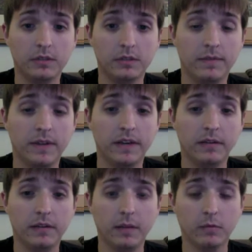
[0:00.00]
the video
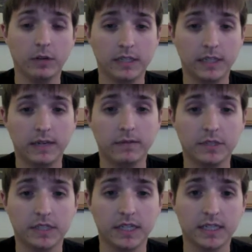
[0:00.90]
game Resident Evil
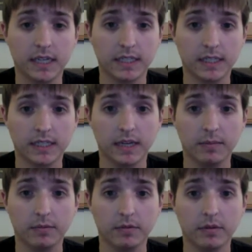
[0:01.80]
6 as an
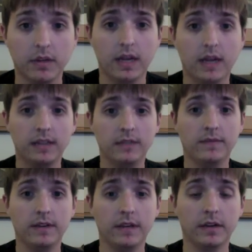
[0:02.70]
example, and in the
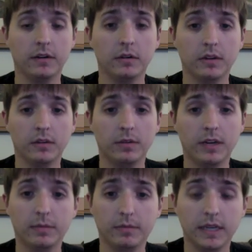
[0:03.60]
video, the player
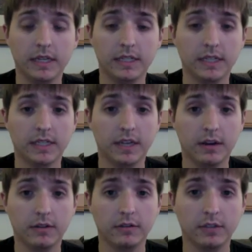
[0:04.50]
plays as the
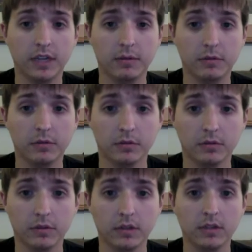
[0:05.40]
character Jake Mueller.
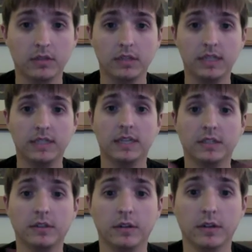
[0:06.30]
So let's get
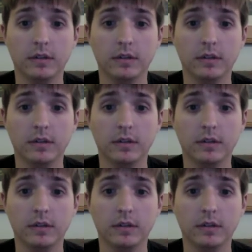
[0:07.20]
started.